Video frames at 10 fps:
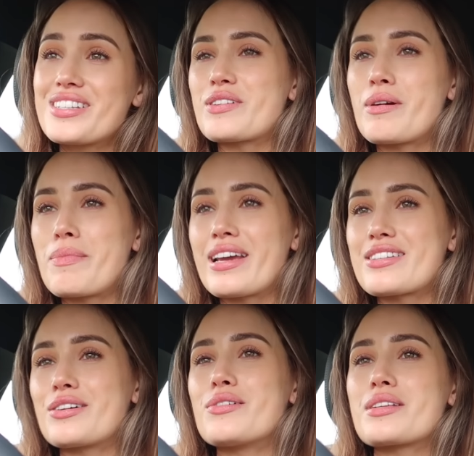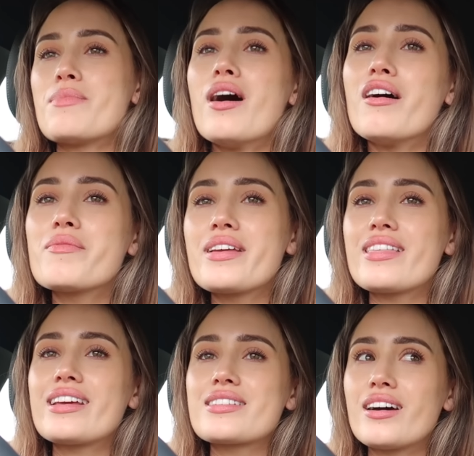One of my biggest goals, and part of me
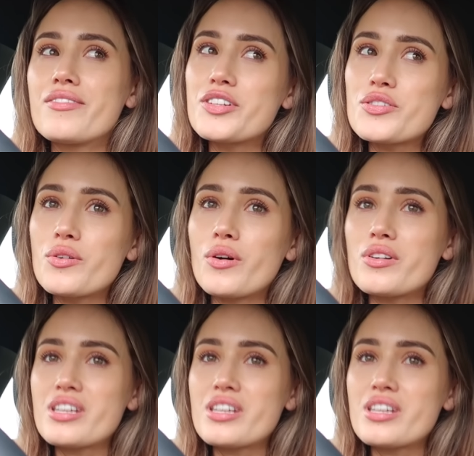thinks life is short